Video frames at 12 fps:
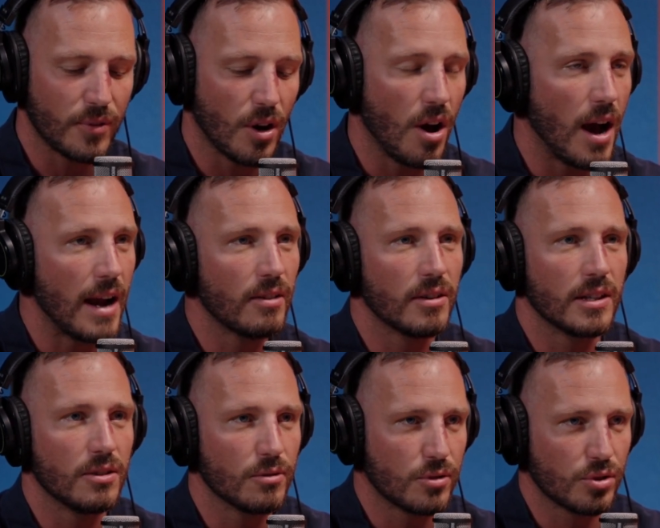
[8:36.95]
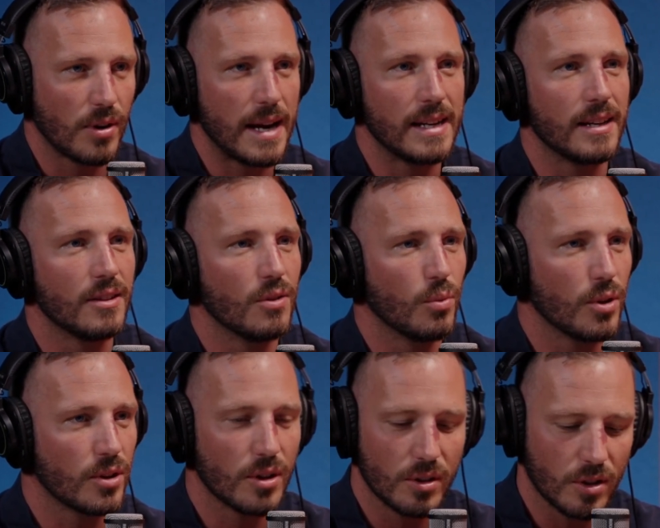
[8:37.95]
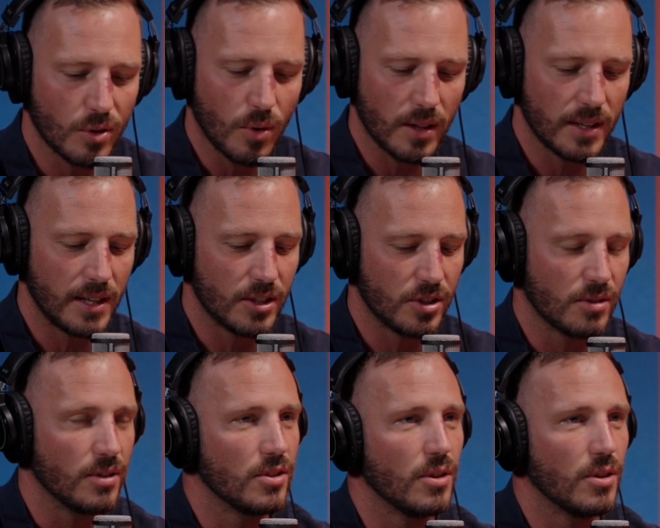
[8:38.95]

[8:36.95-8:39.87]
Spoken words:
You're hiring, you're training, you're working on your quality assurance,